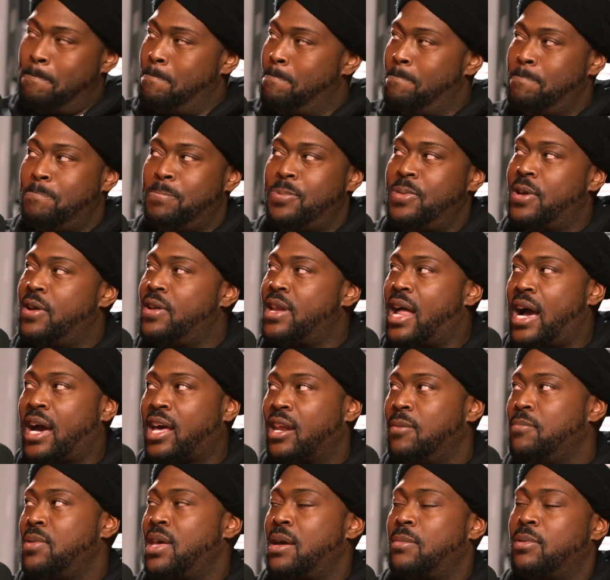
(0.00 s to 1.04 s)
They're not
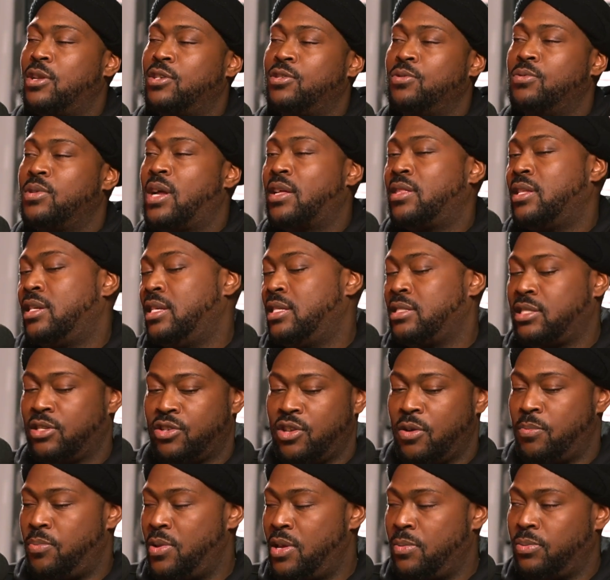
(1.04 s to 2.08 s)
gonna be able to do nothing
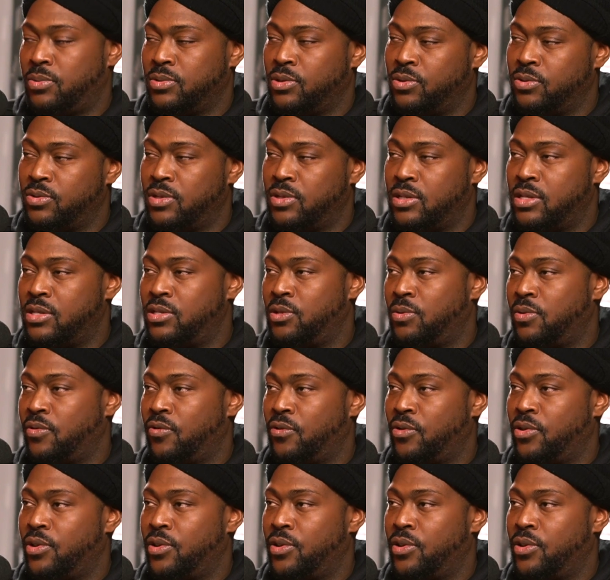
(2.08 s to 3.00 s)
until your people do it for